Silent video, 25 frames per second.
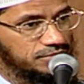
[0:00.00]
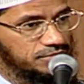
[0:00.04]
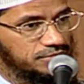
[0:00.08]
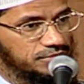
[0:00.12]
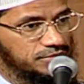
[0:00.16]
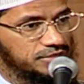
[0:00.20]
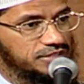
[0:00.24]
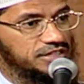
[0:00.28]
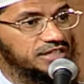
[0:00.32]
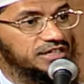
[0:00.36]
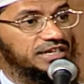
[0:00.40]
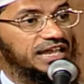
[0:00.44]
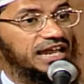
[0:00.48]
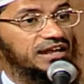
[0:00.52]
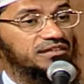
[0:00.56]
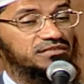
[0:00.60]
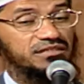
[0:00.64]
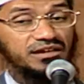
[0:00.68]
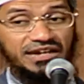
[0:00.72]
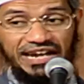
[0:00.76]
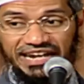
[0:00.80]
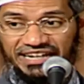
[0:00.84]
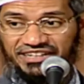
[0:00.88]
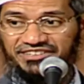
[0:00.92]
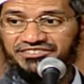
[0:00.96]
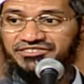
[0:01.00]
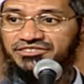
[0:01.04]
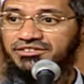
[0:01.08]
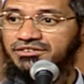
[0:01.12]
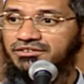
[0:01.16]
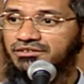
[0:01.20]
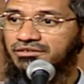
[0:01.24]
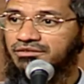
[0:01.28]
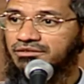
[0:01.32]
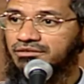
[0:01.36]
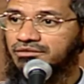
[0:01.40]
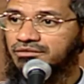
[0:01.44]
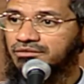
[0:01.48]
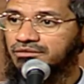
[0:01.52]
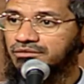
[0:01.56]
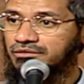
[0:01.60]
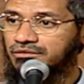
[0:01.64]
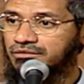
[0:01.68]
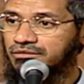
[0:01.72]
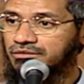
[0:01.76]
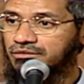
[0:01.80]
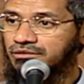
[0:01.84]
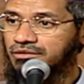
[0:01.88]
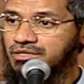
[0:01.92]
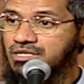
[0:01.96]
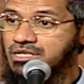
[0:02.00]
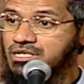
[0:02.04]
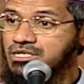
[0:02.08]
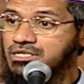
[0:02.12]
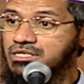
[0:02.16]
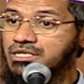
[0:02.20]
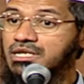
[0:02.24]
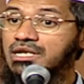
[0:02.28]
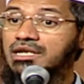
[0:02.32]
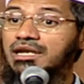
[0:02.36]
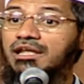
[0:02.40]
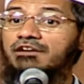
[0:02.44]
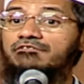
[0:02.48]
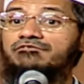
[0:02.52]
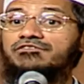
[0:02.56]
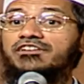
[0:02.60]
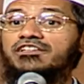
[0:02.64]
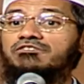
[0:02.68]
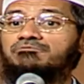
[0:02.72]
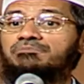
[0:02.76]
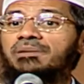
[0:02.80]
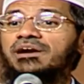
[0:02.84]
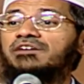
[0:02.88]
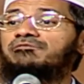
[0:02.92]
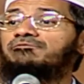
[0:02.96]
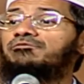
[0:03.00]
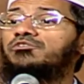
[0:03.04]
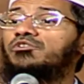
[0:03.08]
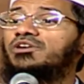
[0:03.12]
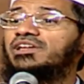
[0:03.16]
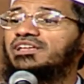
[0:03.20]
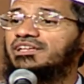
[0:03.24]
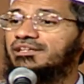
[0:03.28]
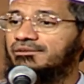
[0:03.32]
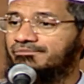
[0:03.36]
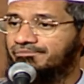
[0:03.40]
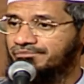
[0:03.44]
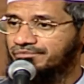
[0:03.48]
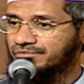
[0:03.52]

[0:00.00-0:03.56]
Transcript: She gets her rights. She lives respectfully.